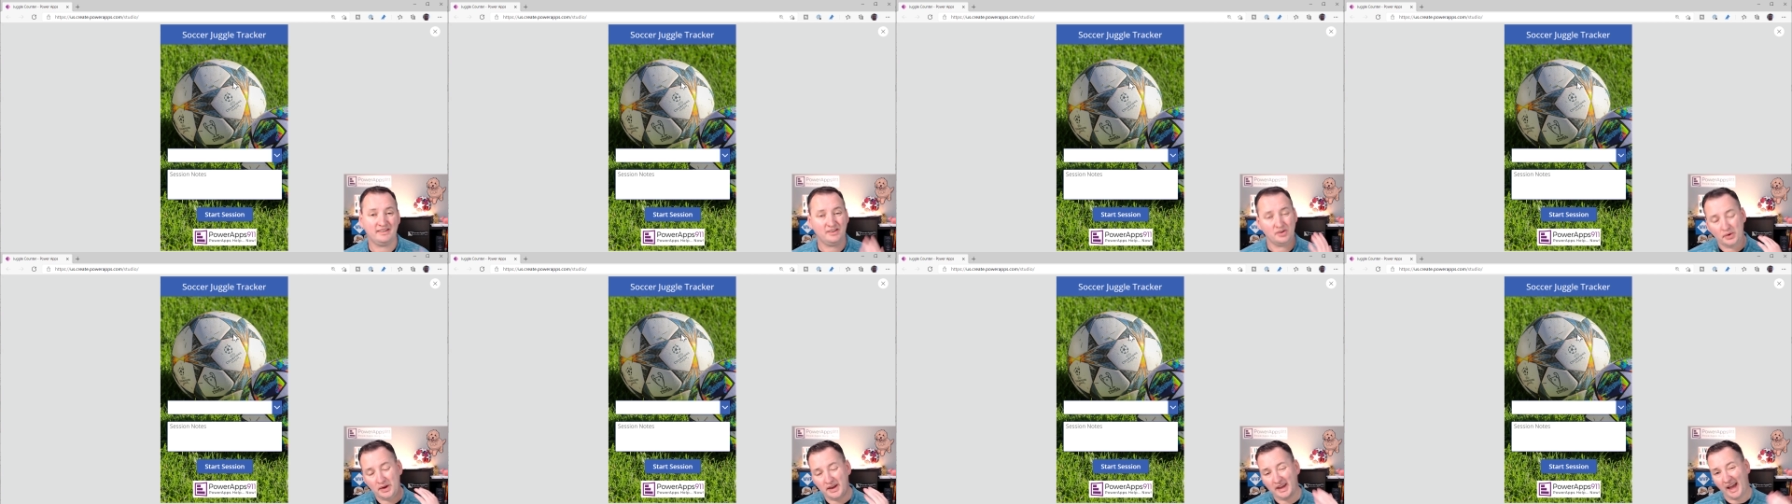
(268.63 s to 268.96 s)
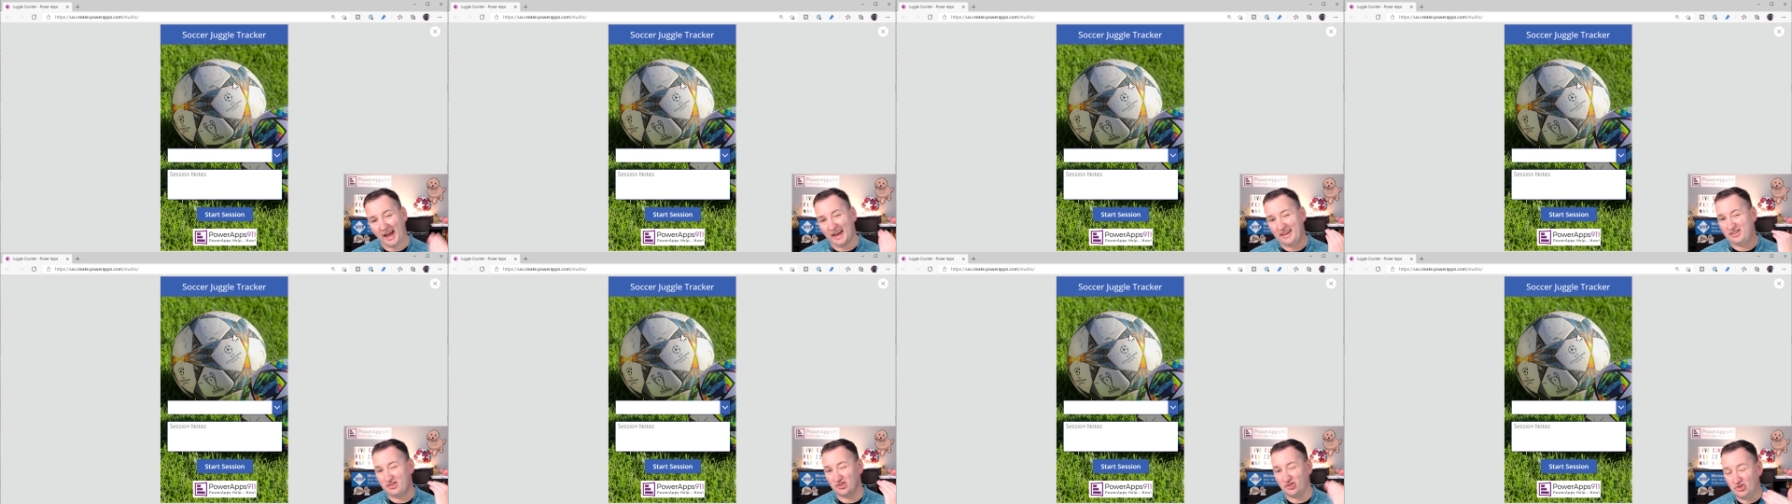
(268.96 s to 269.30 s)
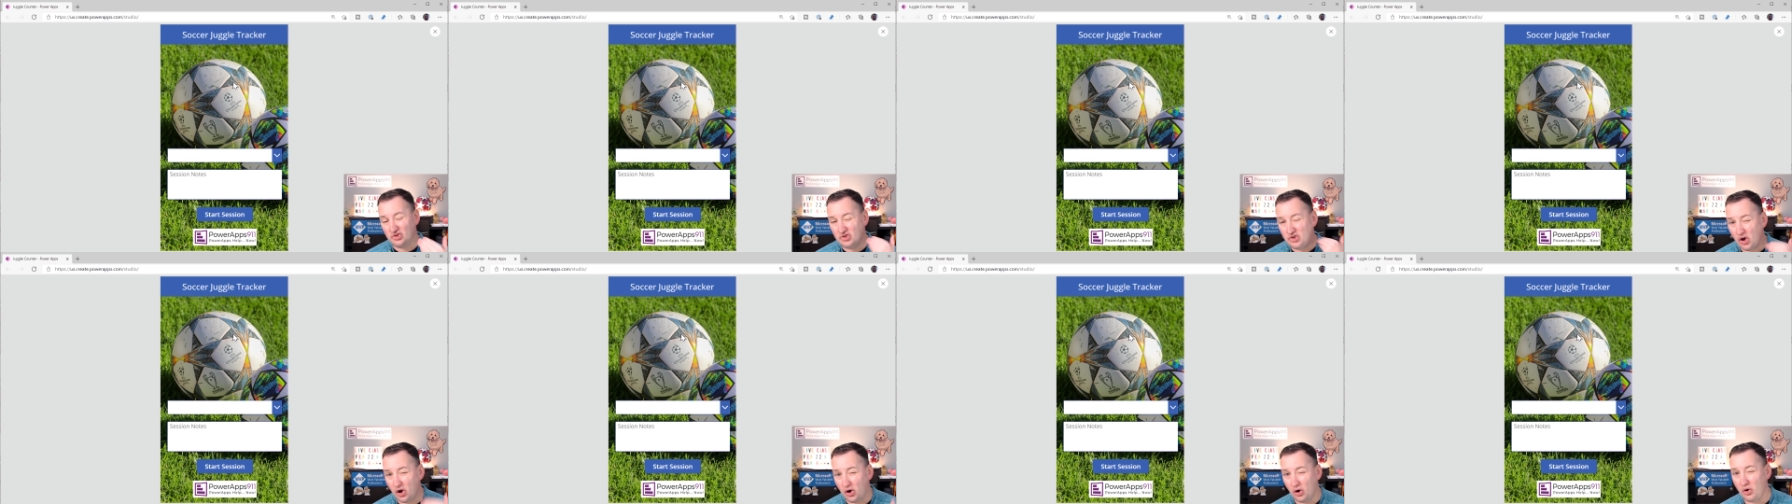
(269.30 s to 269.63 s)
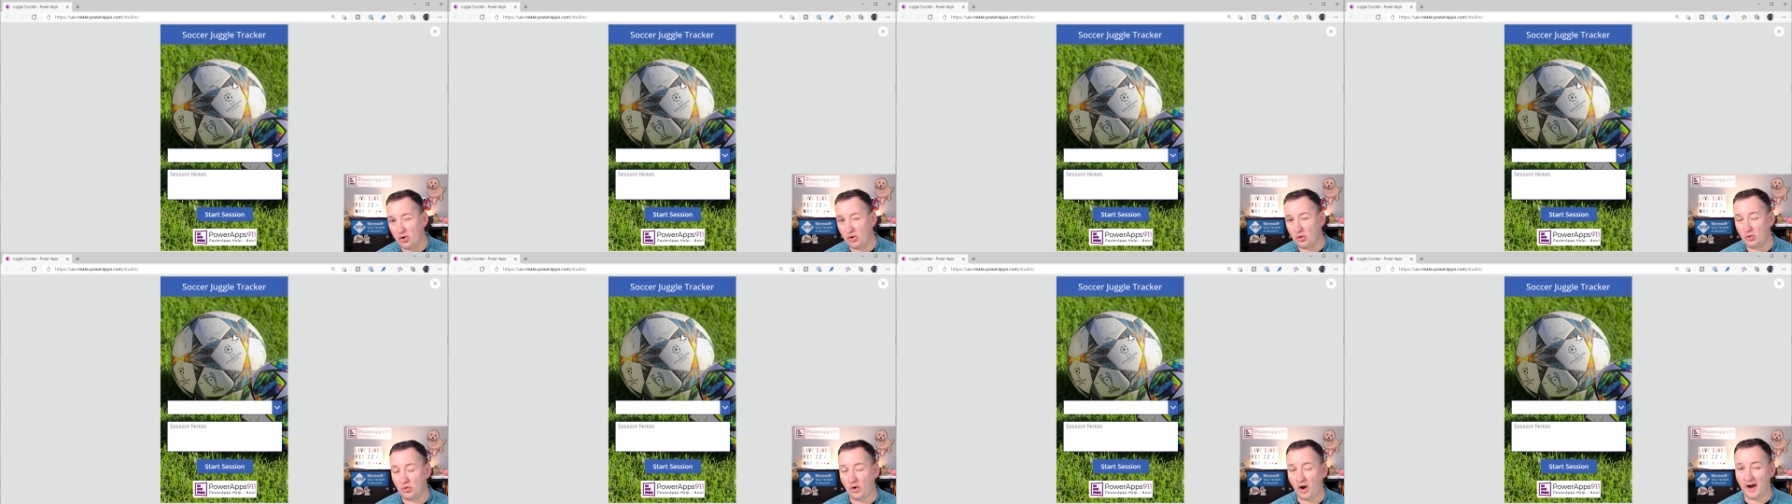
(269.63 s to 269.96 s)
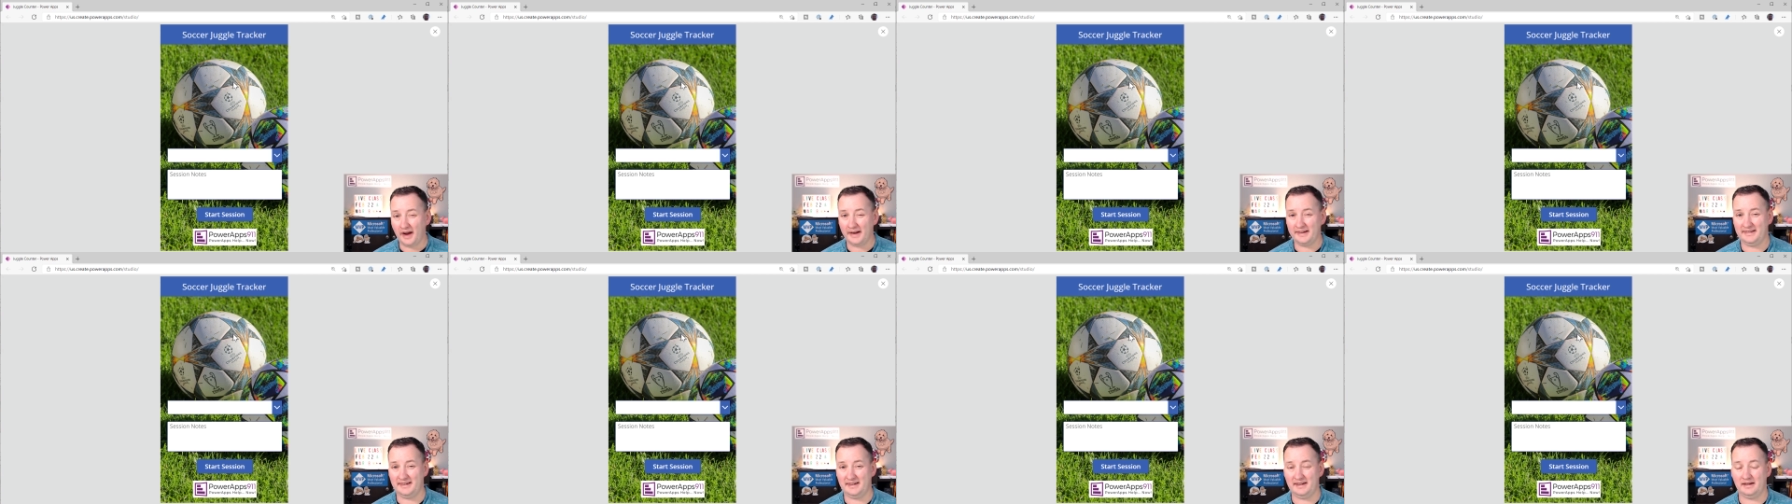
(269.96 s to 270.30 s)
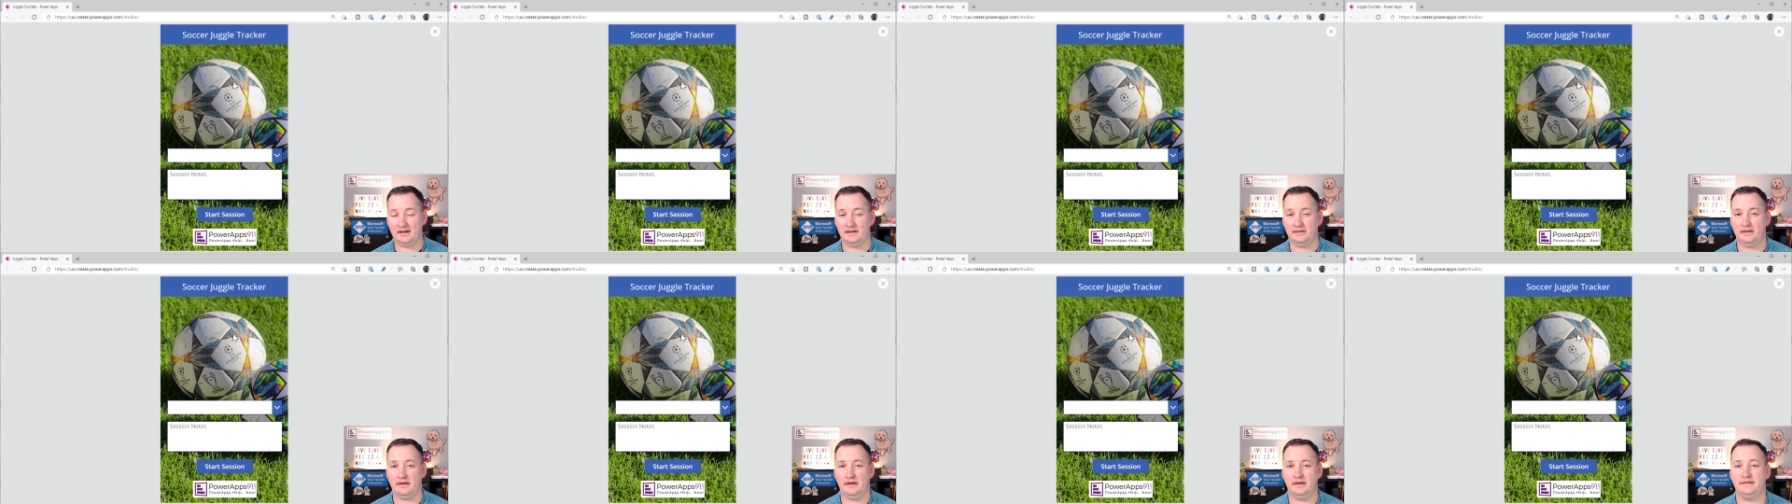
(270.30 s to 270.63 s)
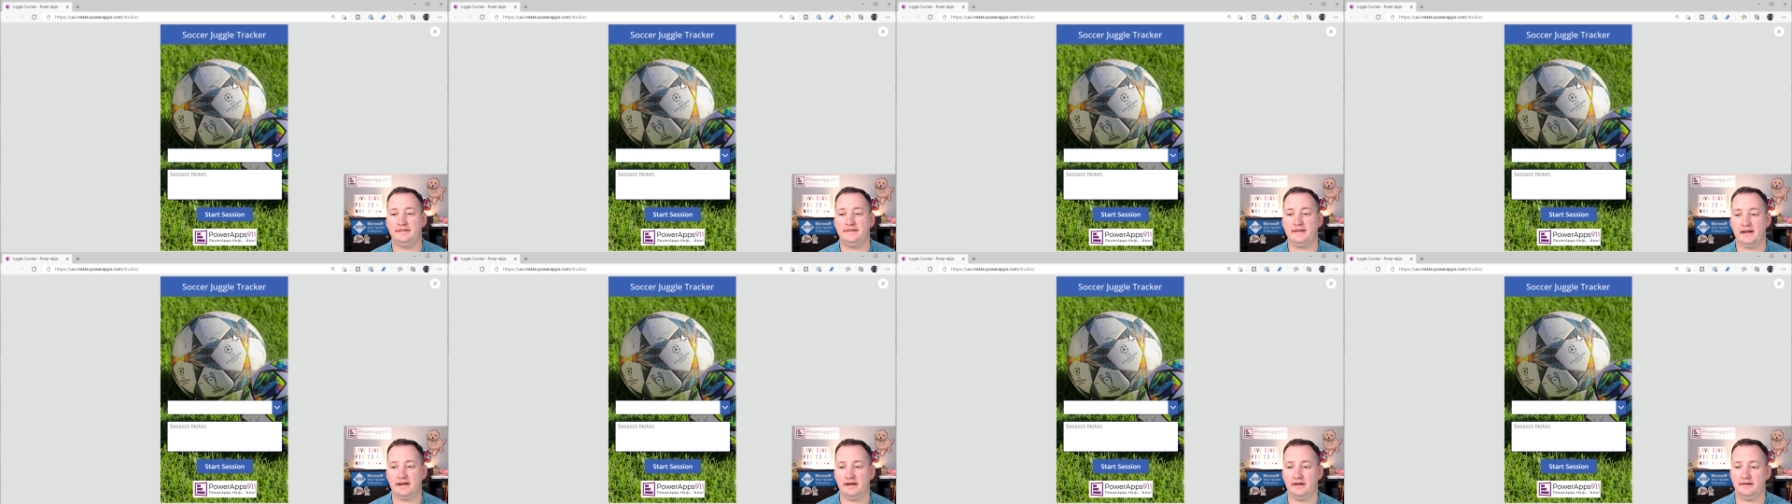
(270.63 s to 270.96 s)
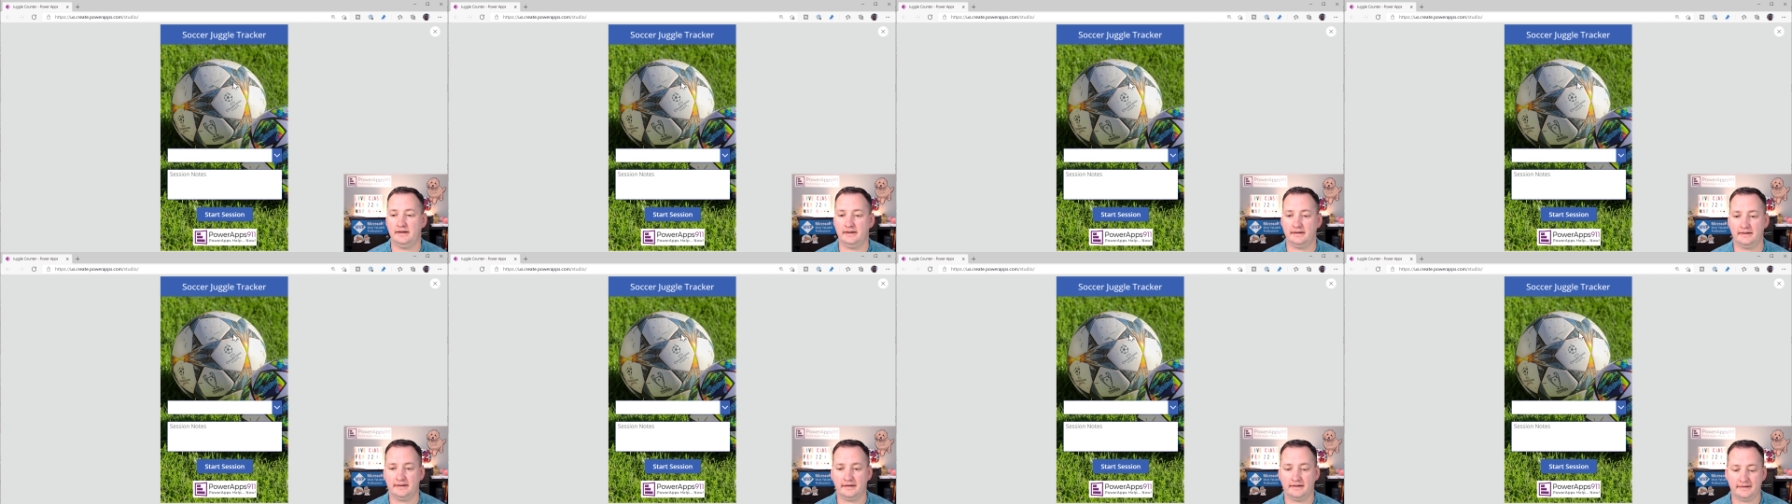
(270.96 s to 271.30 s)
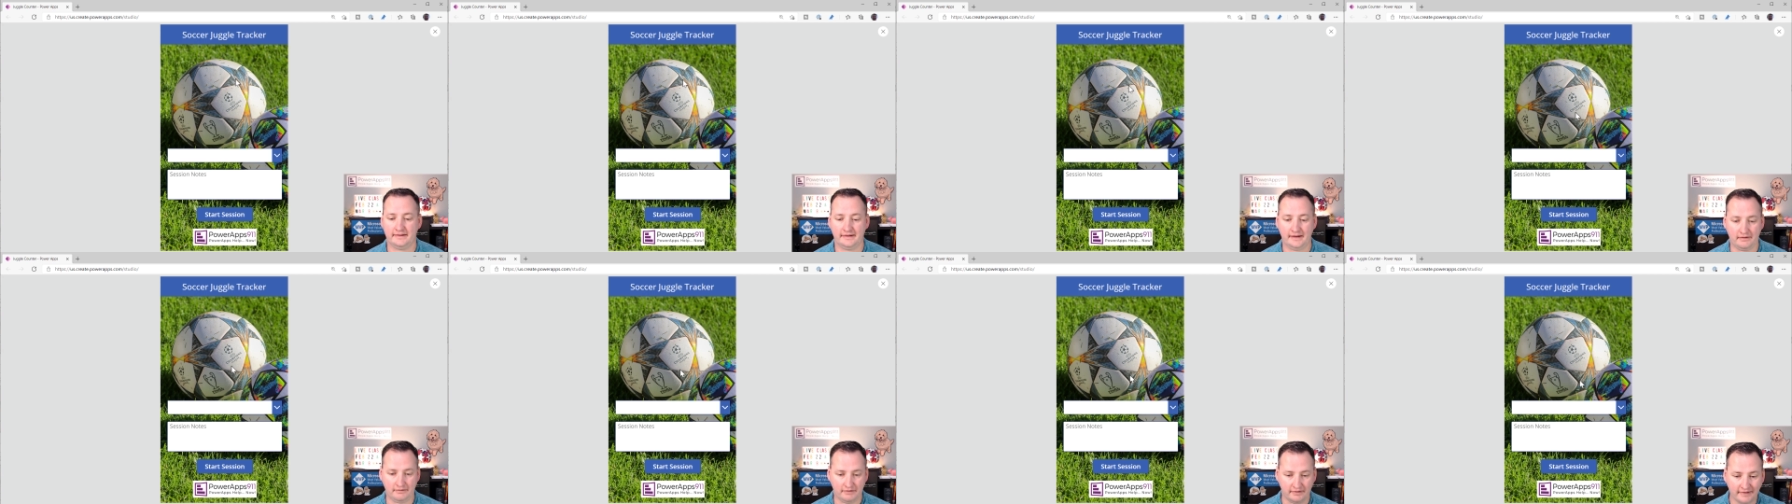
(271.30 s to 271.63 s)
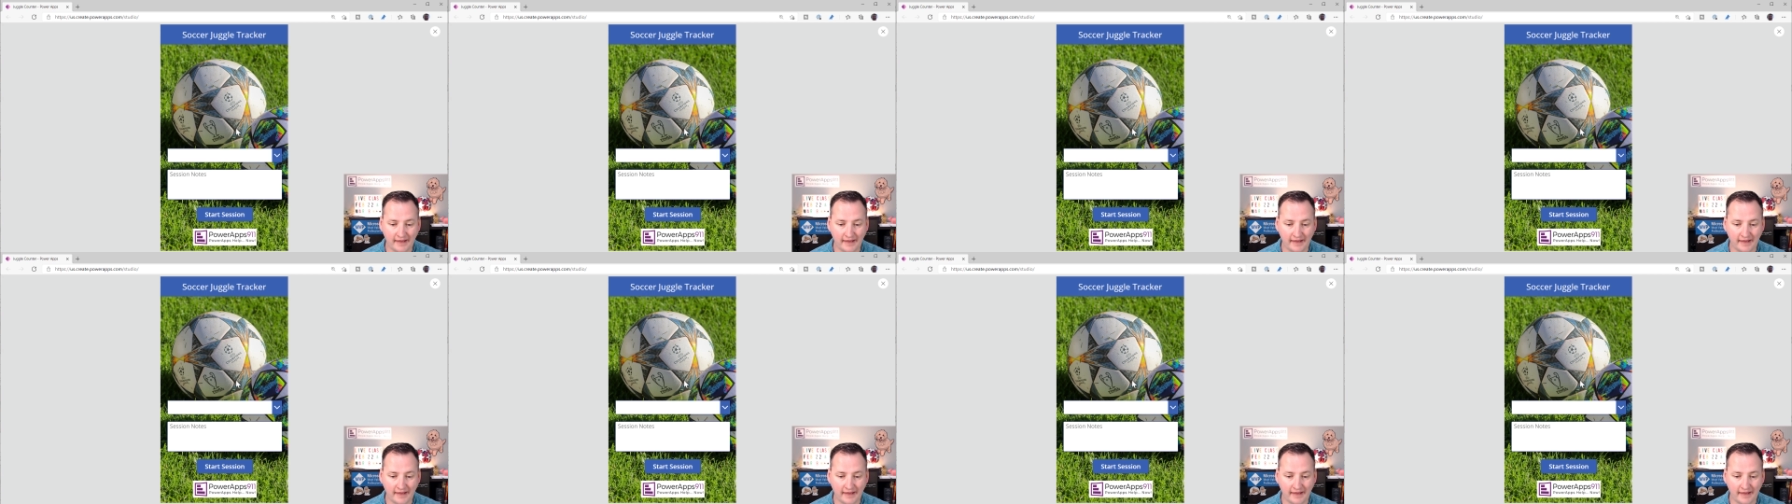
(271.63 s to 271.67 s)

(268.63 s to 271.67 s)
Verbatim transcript: So he has no idea that his data didn't get saved.